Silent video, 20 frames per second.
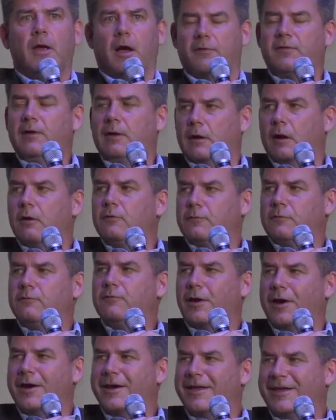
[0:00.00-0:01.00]
I think our
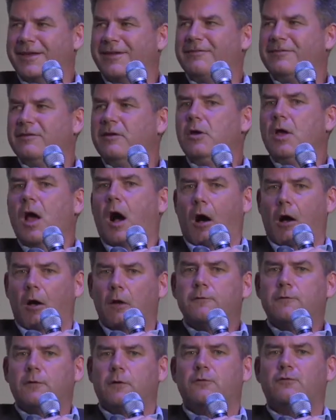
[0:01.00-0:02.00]
society is
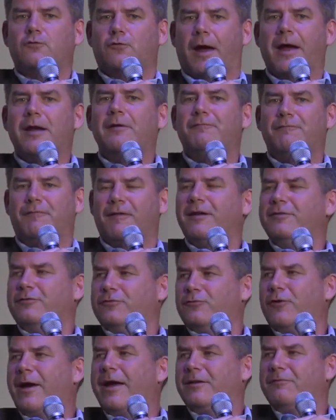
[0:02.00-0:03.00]
also stratif
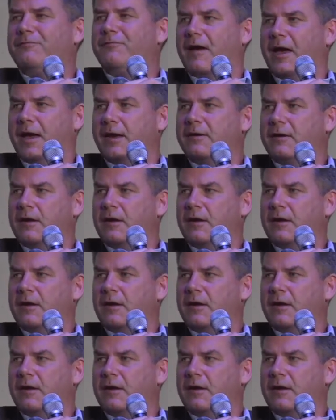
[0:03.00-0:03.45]
stratified